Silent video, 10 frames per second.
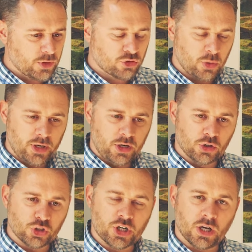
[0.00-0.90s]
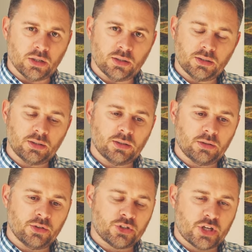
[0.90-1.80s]
So in a nutshell,
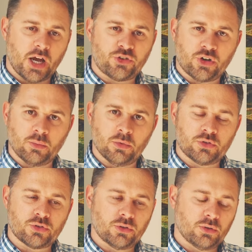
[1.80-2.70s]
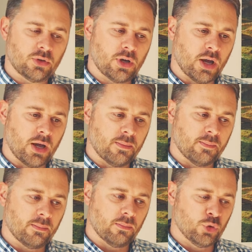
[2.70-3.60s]
the Skye trip was
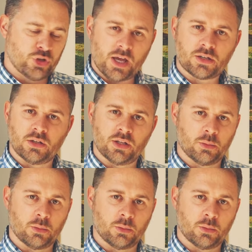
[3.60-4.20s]
excellent.